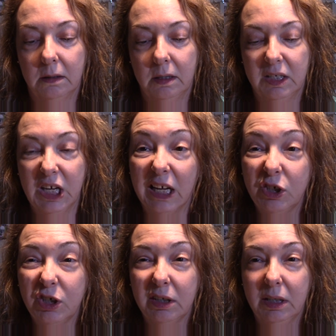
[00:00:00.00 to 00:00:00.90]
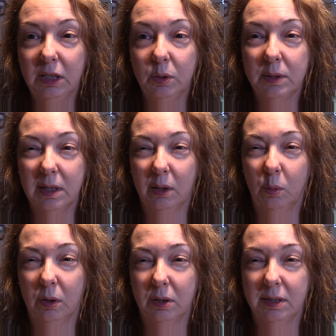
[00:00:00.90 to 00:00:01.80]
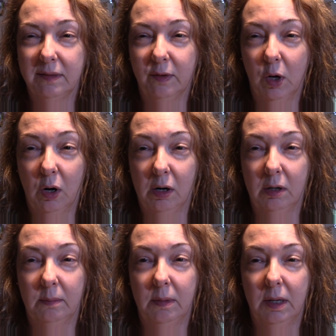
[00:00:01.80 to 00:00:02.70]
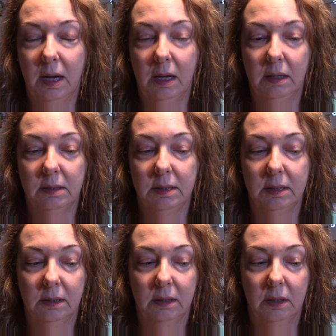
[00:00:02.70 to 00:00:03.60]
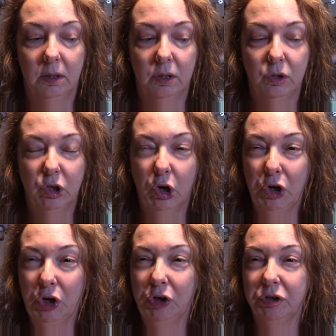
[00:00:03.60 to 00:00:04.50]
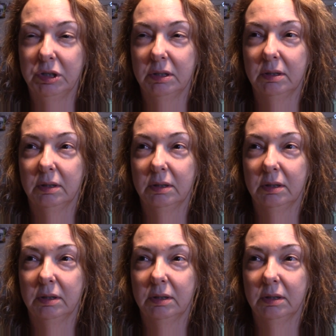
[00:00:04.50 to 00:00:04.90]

intentionally use their words for harm and to hurt.